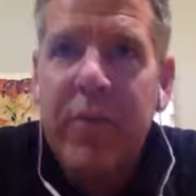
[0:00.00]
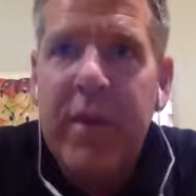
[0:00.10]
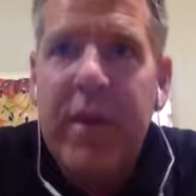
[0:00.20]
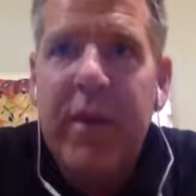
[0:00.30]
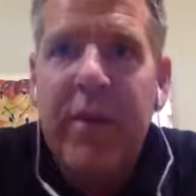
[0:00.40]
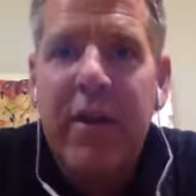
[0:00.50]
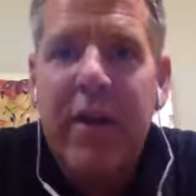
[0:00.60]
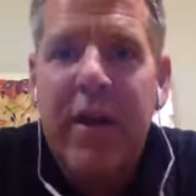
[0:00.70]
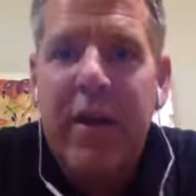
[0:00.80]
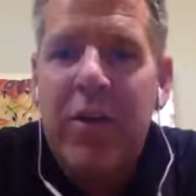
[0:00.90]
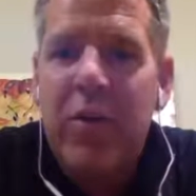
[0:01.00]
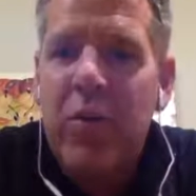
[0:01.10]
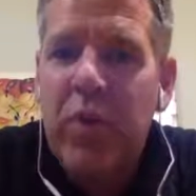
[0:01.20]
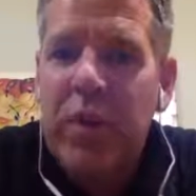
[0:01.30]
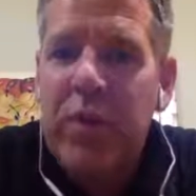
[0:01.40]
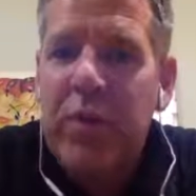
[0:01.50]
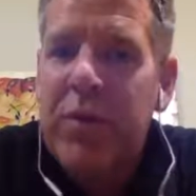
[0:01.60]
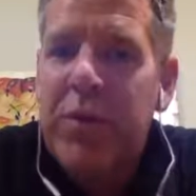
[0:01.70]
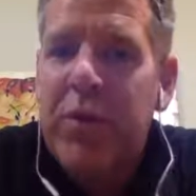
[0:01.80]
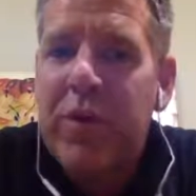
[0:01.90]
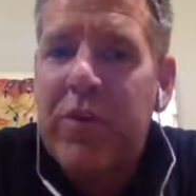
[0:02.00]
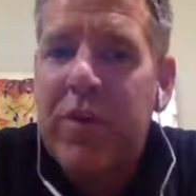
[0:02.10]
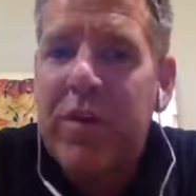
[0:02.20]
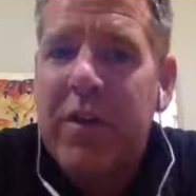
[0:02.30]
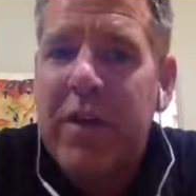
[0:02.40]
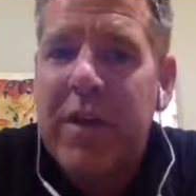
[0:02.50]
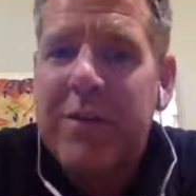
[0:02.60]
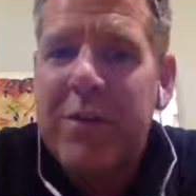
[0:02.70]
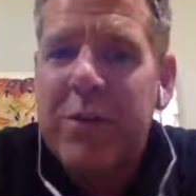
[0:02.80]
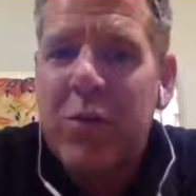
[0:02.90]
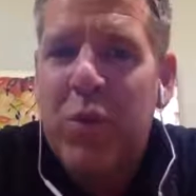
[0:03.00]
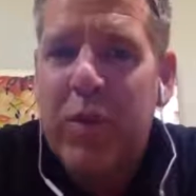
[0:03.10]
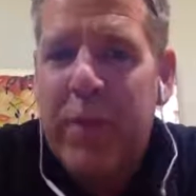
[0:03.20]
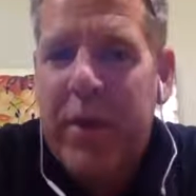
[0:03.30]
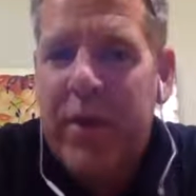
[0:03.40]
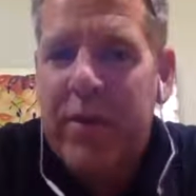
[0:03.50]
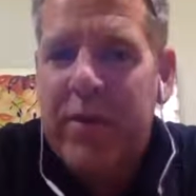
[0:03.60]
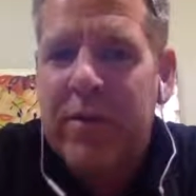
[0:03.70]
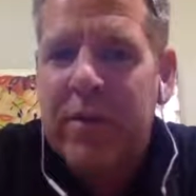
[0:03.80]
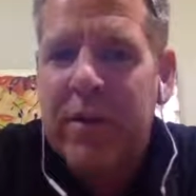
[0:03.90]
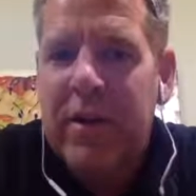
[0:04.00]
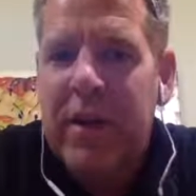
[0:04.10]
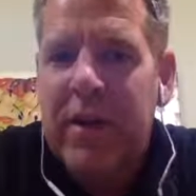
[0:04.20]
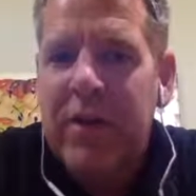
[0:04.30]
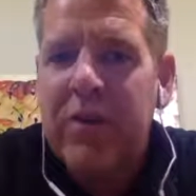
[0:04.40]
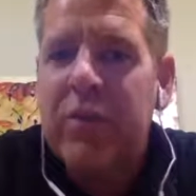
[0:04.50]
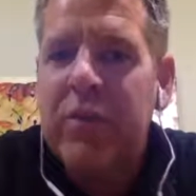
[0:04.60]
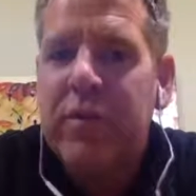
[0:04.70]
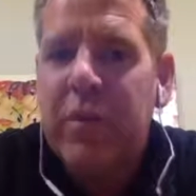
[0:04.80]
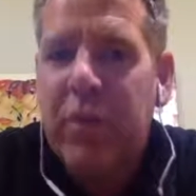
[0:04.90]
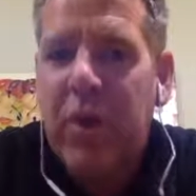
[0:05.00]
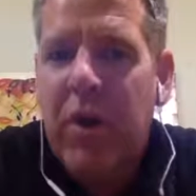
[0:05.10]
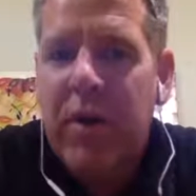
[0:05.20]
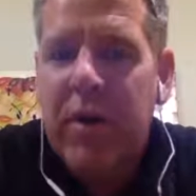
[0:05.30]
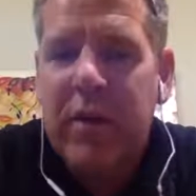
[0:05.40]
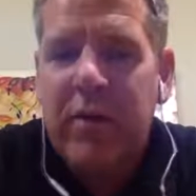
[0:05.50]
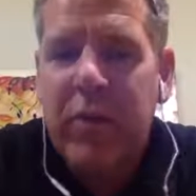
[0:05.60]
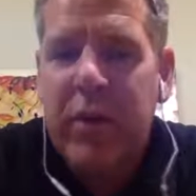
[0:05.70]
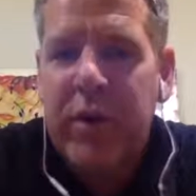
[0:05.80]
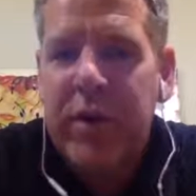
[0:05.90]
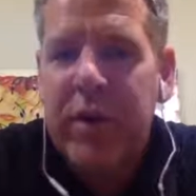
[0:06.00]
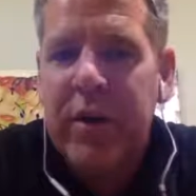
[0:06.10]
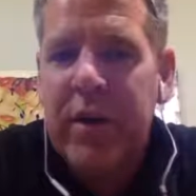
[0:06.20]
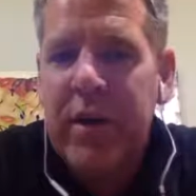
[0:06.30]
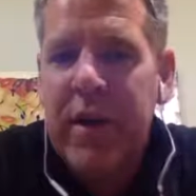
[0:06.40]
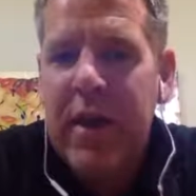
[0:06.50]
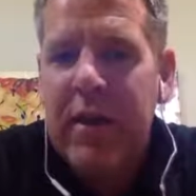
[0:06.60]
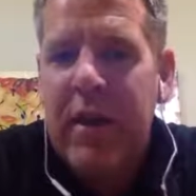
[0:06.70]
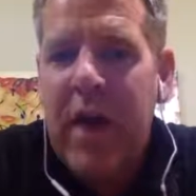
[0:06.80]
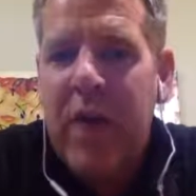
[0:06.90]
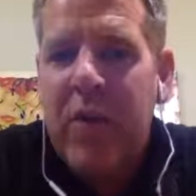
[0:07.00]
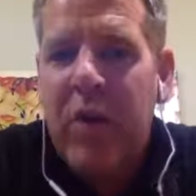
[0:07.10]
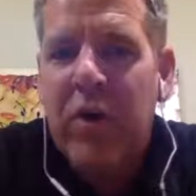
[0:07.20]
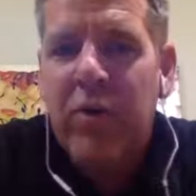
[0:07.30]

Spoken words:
And then from there, I really focus on connecting with parents. And I use a blog and Twitter and an app called